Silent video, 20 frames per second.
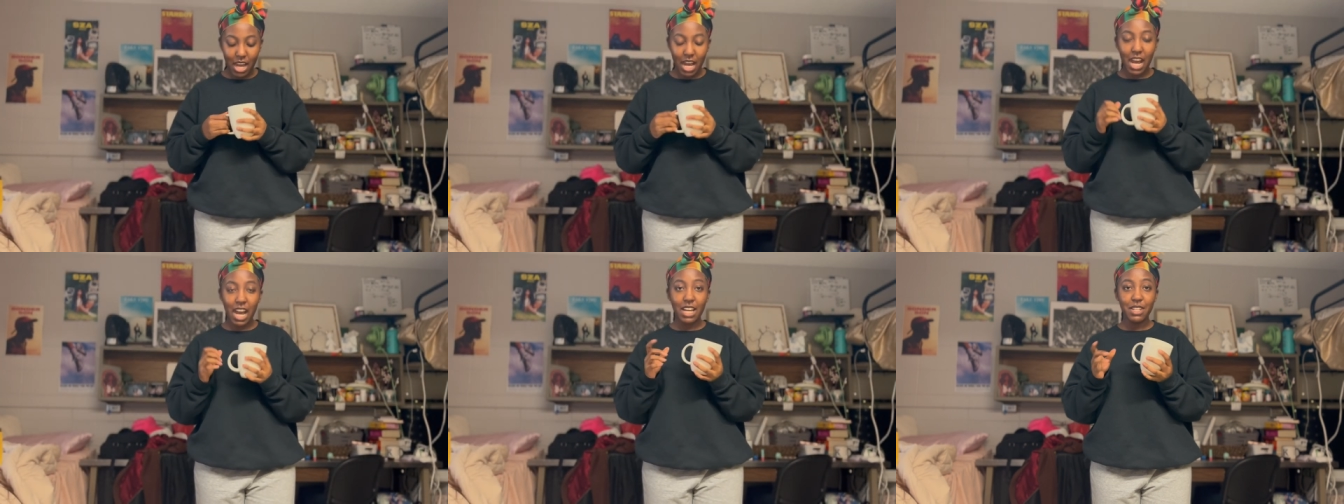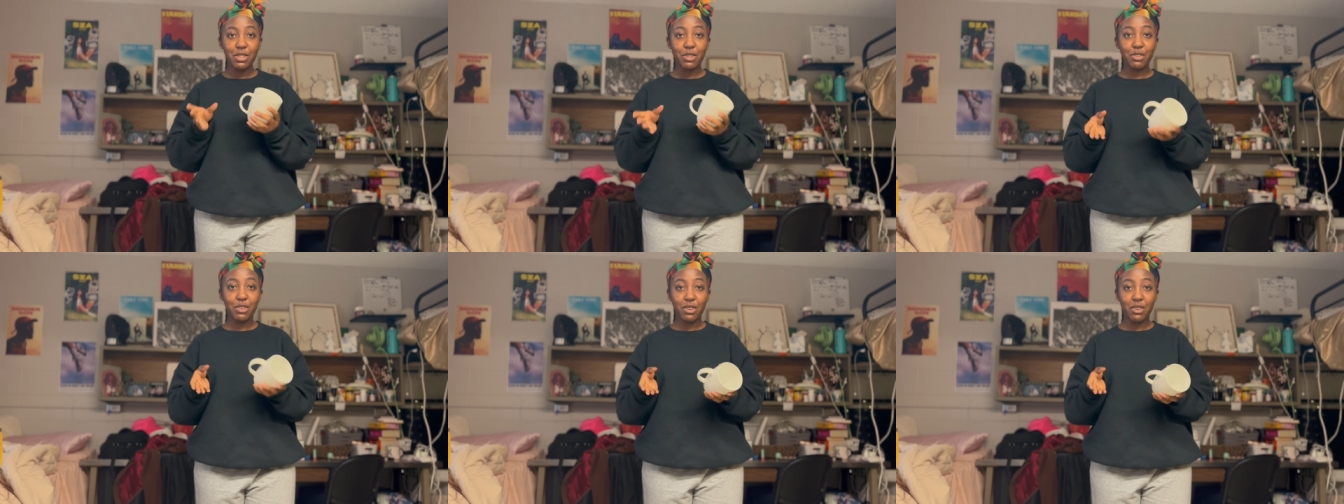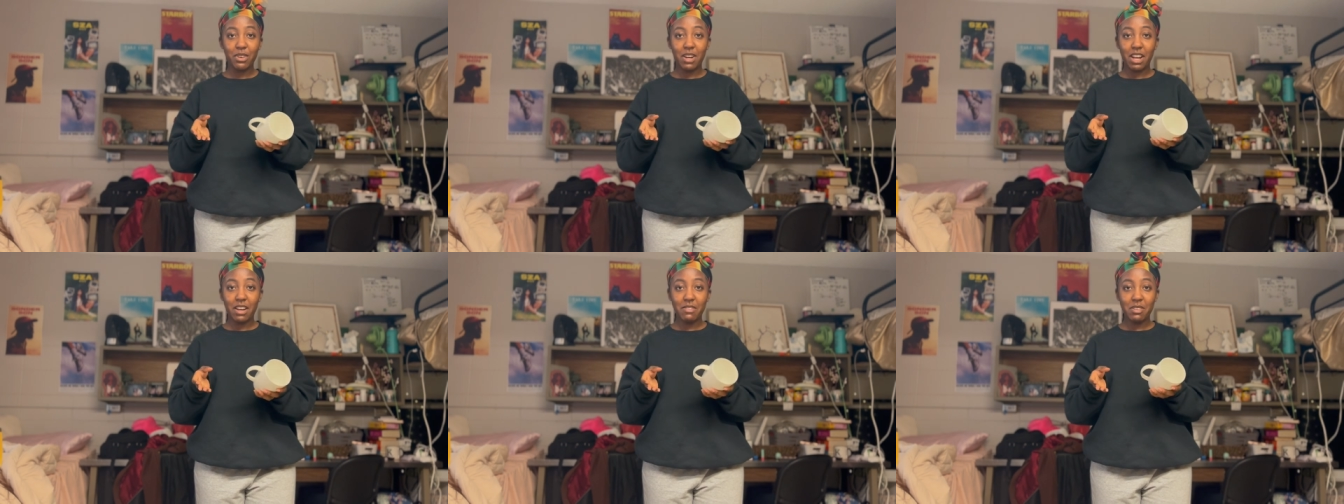I
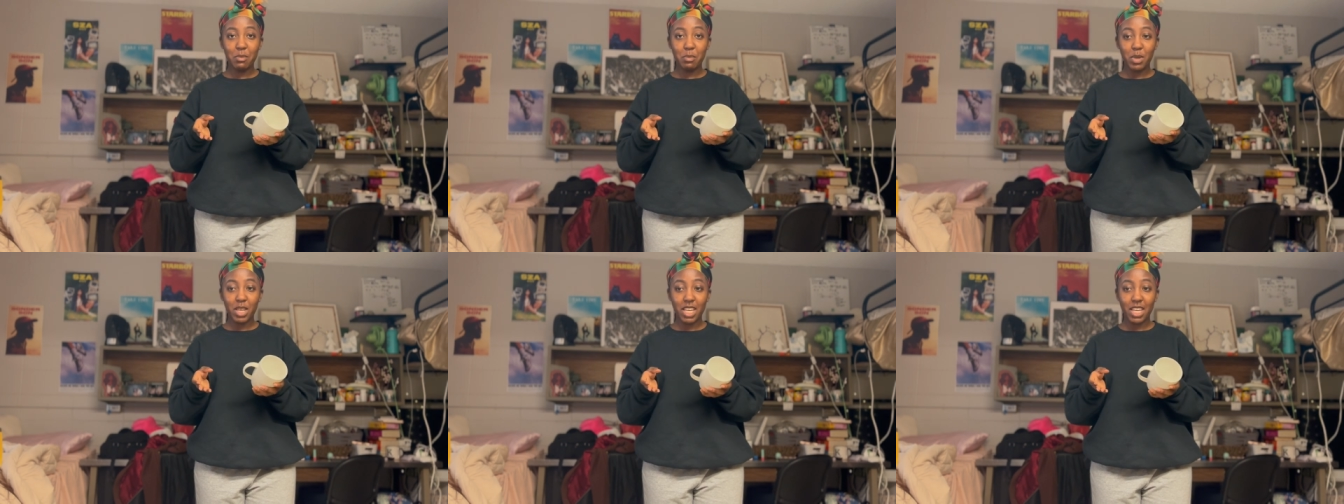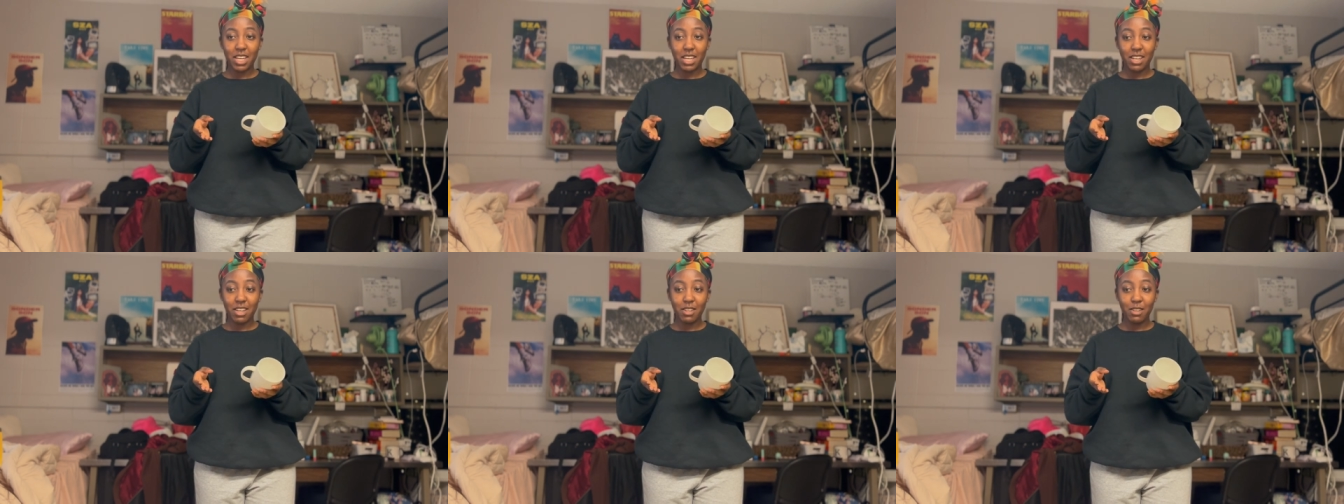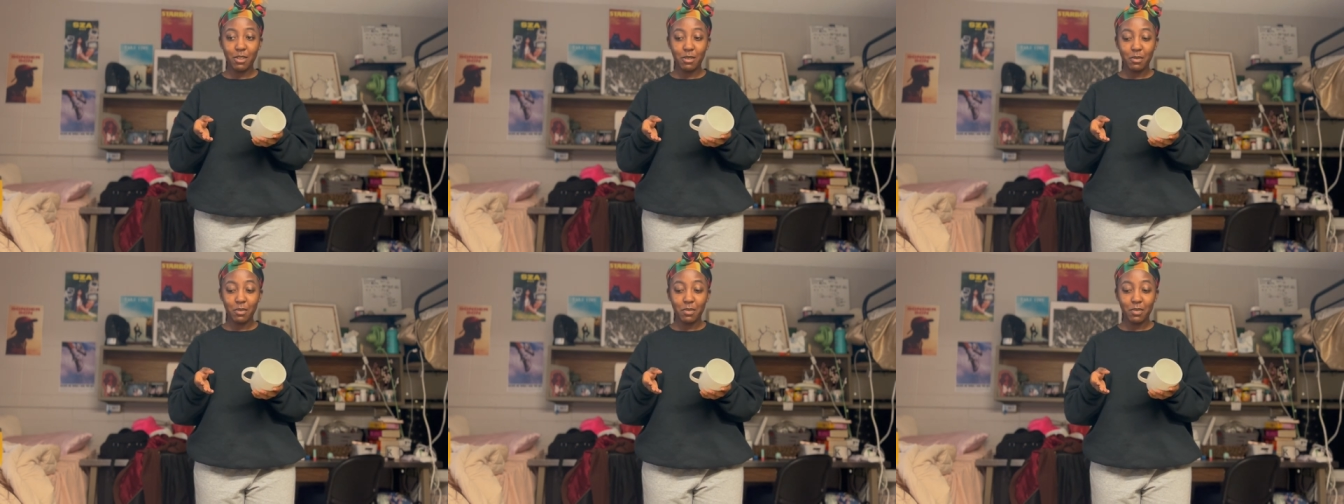don't have a
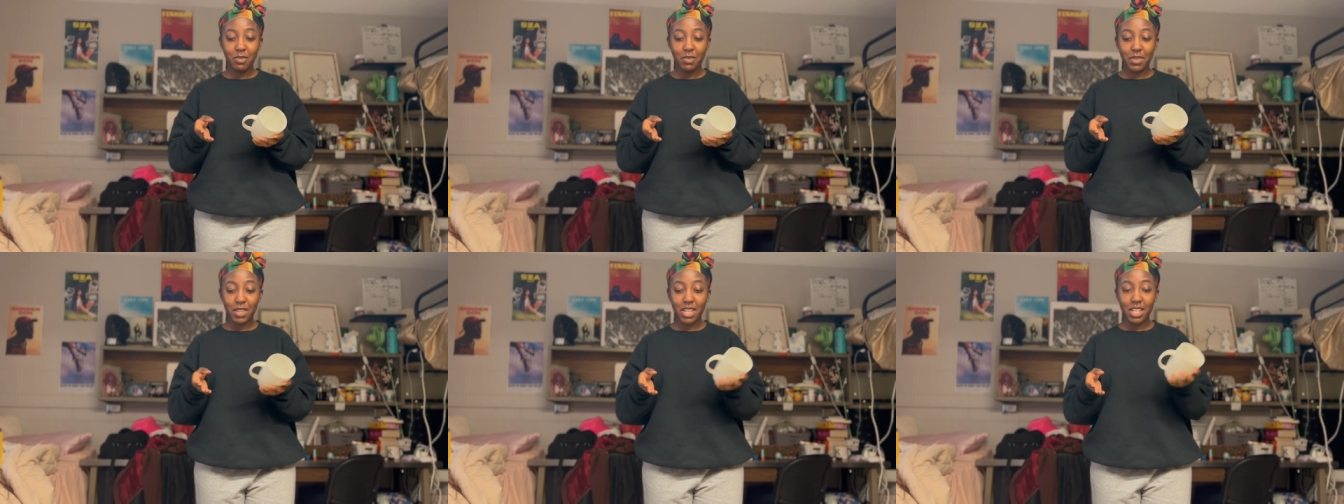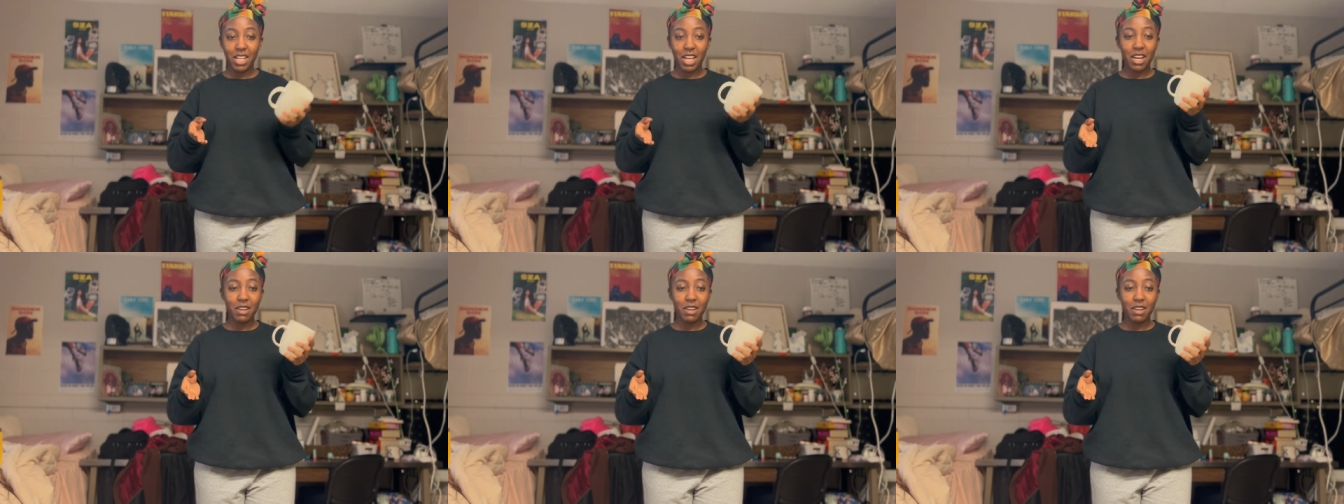pan and I